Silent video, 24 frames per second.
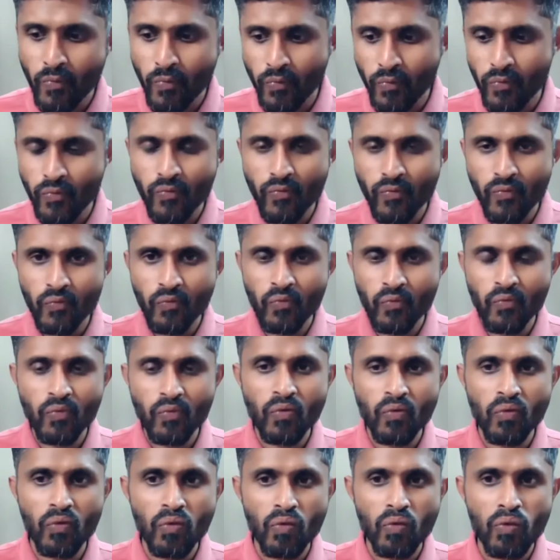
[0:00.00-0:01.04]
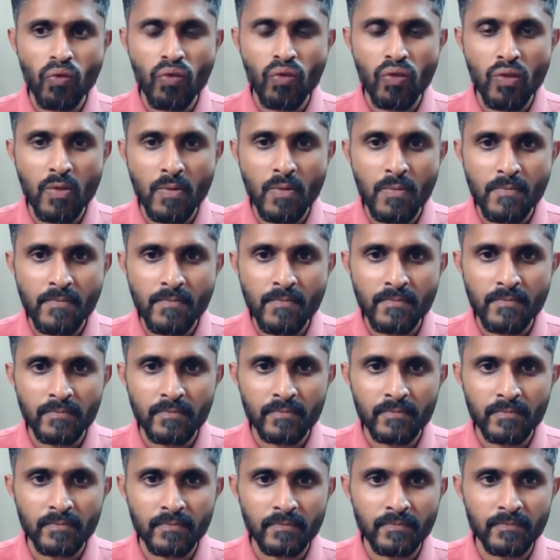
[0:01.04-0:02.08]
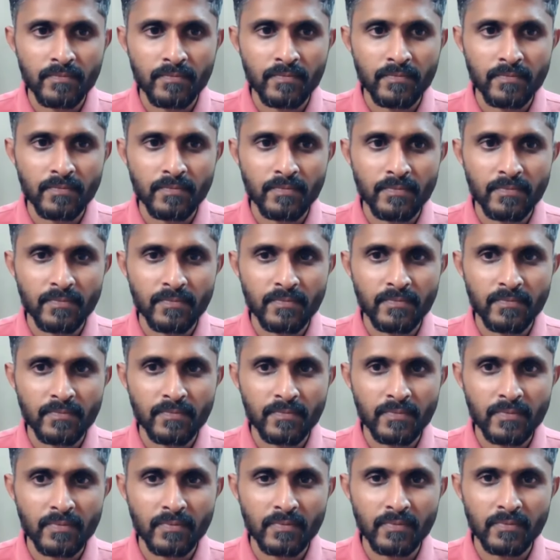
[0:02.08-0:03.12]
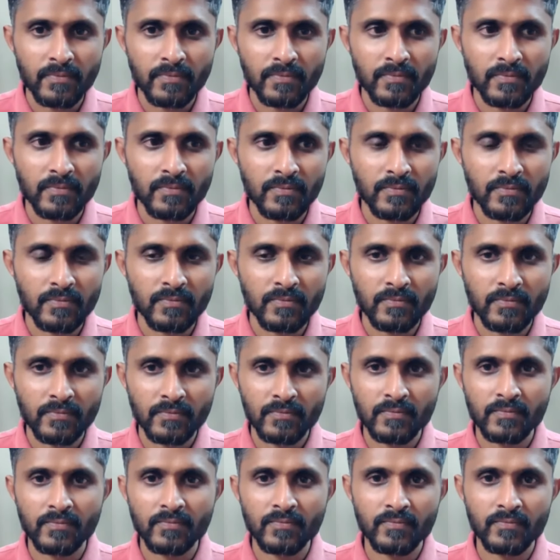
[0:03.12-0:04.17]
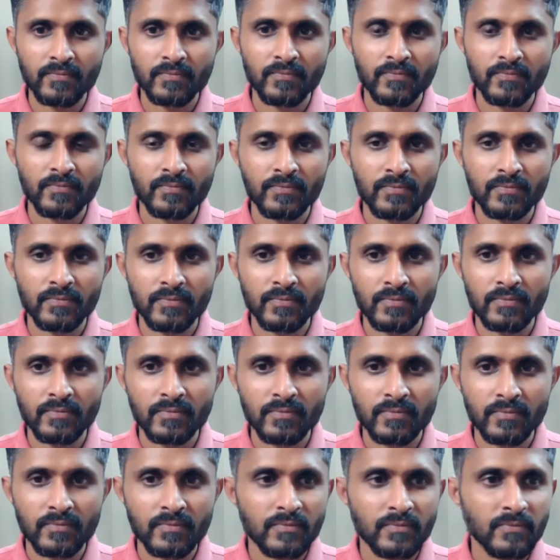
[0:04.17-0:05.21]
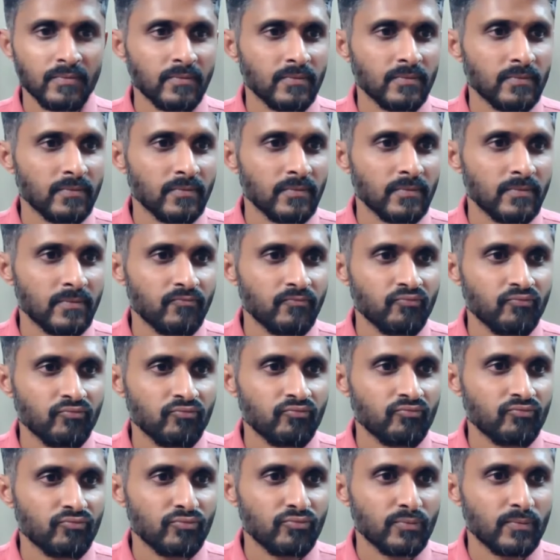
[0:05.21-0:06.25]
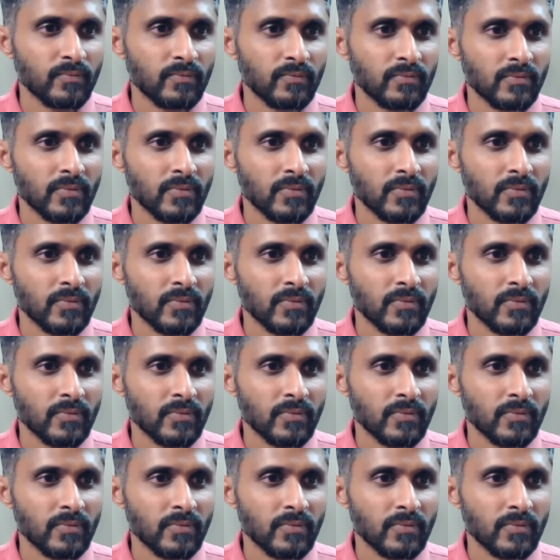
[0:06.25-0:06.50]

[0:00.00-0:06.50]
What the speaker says: Nobody speaks.